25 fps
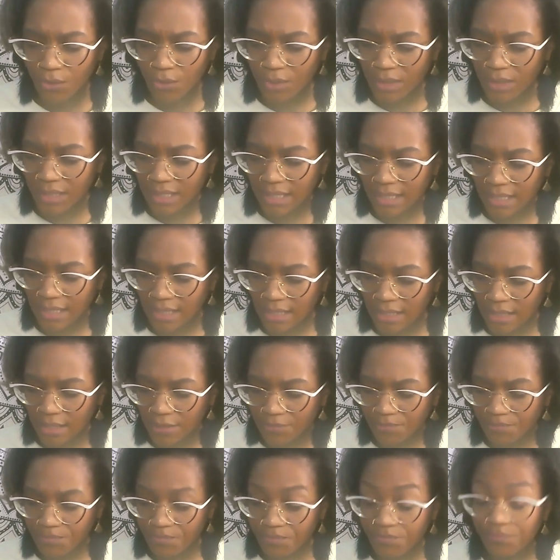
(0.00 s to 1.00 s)

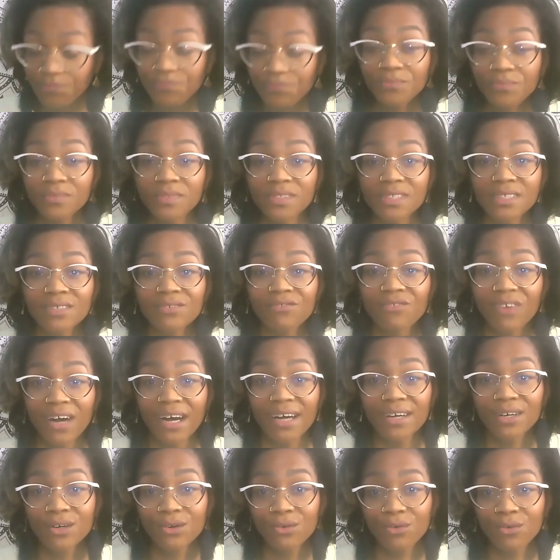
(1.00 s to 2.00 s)
really
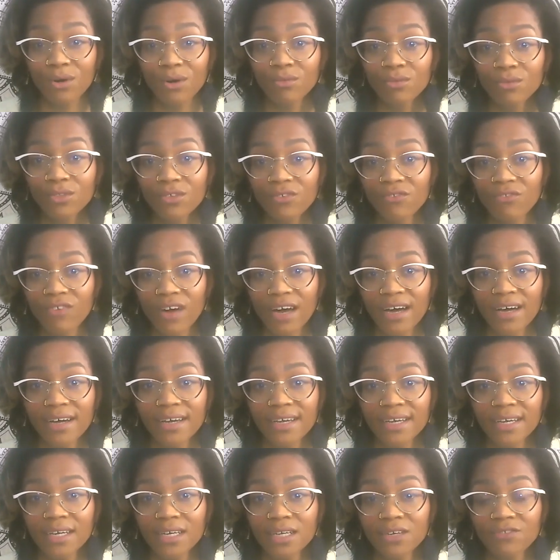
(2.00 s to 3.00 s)
find growth,
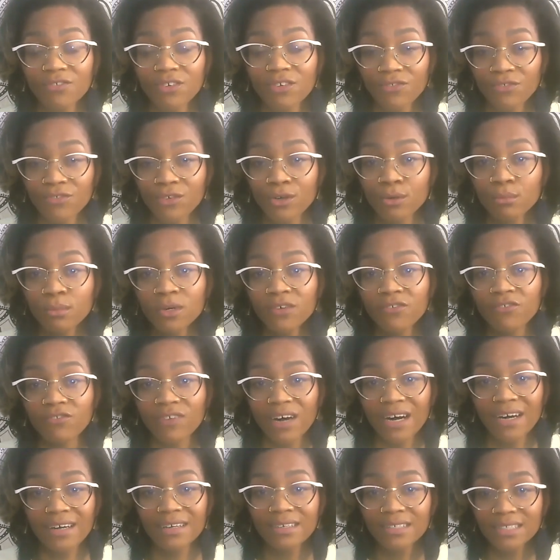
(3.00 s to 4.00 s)
find fulfillment,
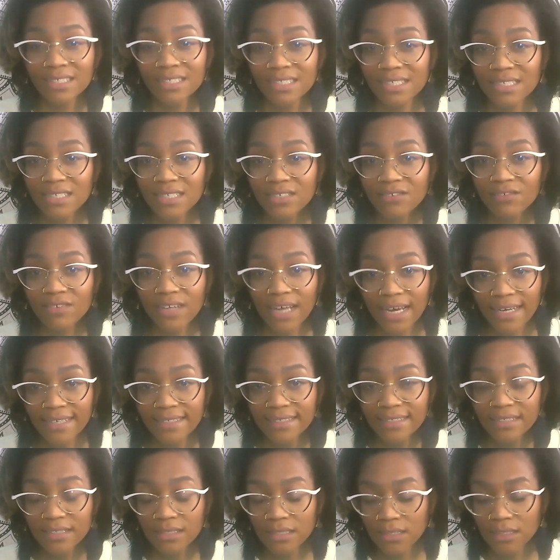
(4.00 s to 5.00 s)
find a sense of
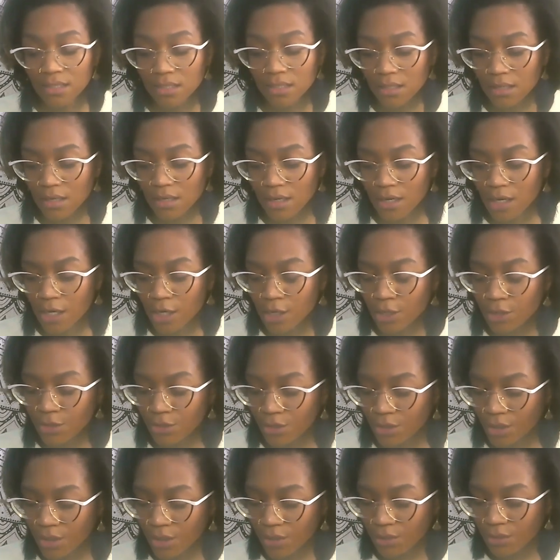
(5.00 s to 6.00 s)
lightness.
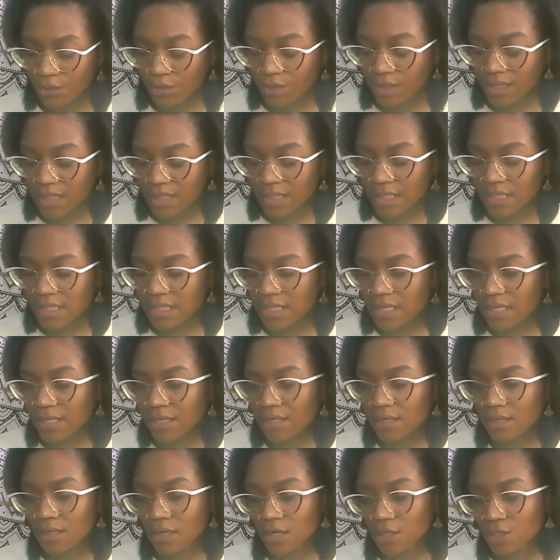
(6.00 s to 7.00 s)
You know, this
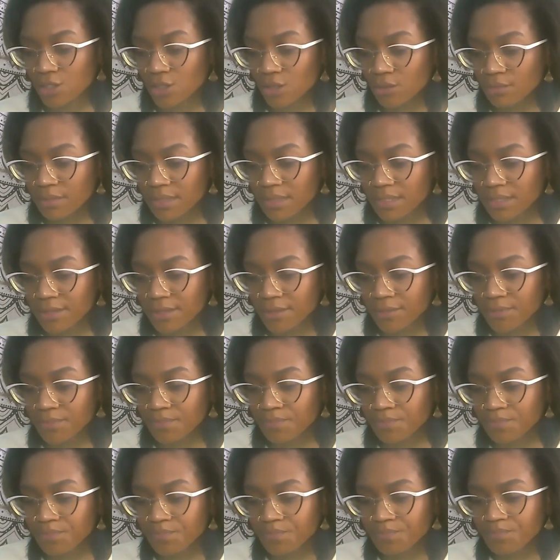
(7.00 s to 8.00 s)
can also be
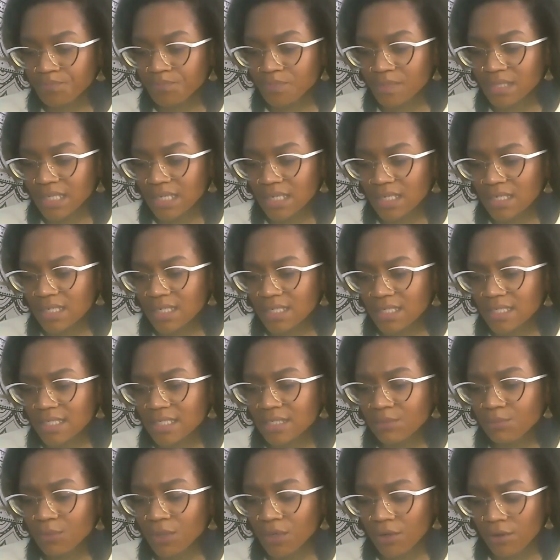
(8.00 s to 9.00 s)
uh,
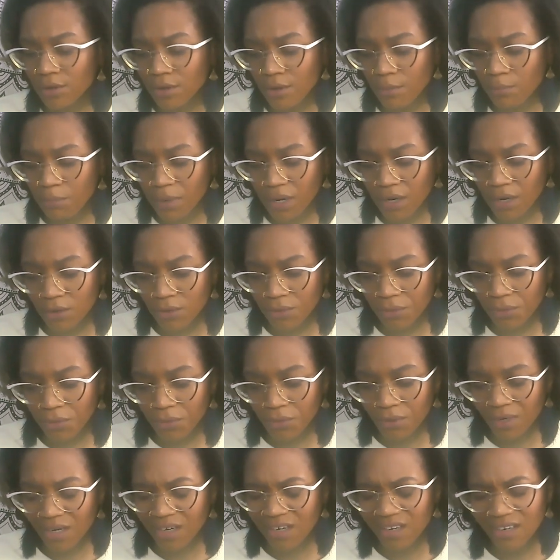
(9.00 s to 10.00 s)
speaking
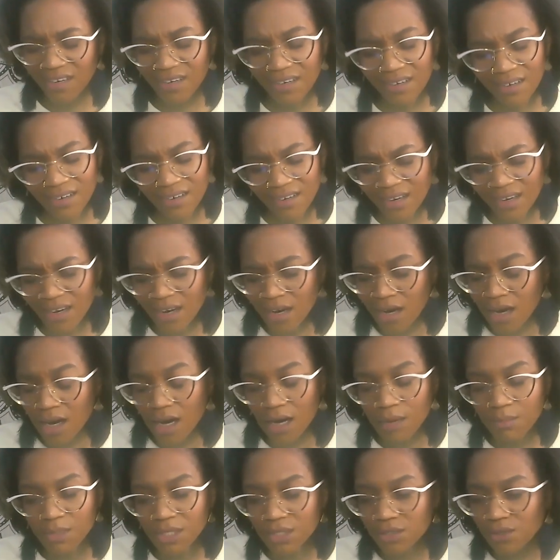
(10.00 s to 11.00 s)
about,
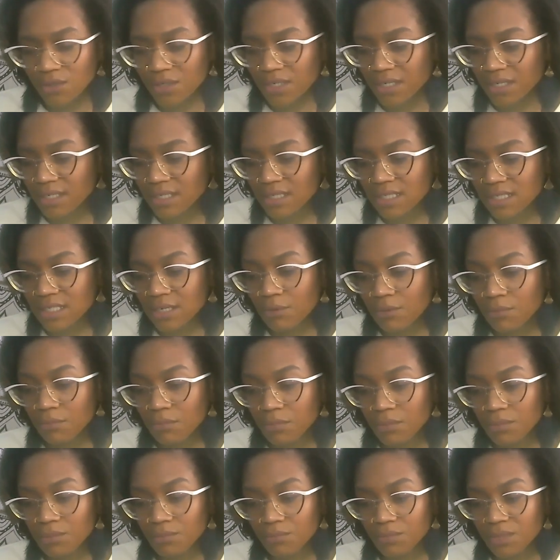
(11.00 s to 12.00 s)
I'm also getting
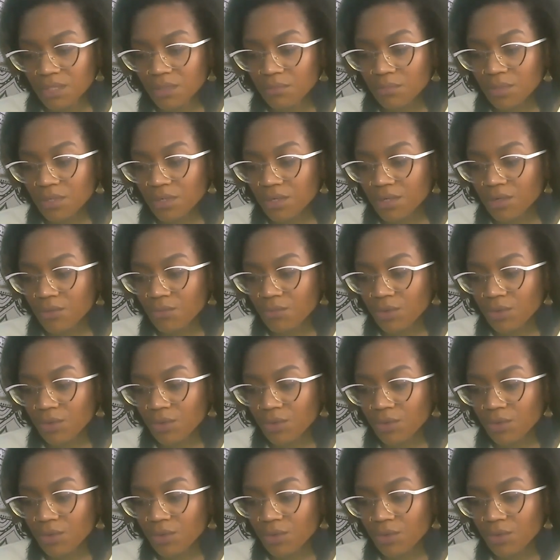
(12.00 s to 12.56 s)
some something